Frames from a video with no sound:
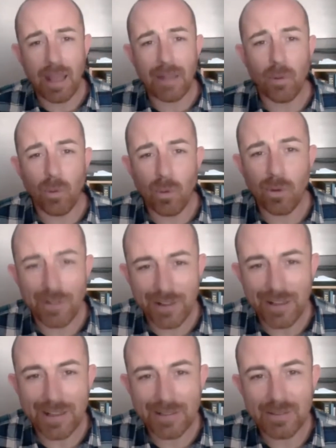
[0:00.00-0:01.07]
and all I
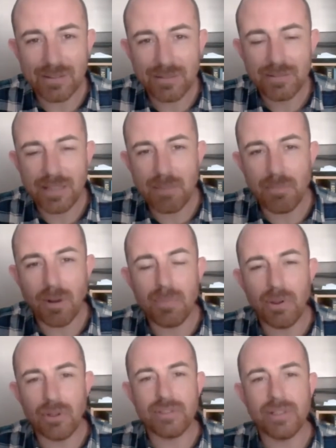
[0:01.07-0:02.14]
had in my
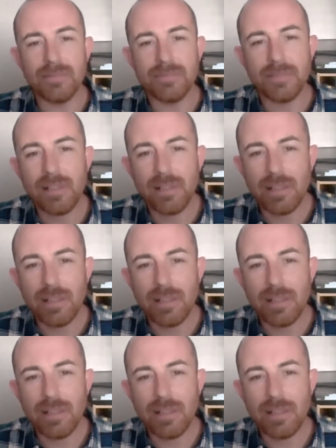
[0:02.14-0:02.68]
person,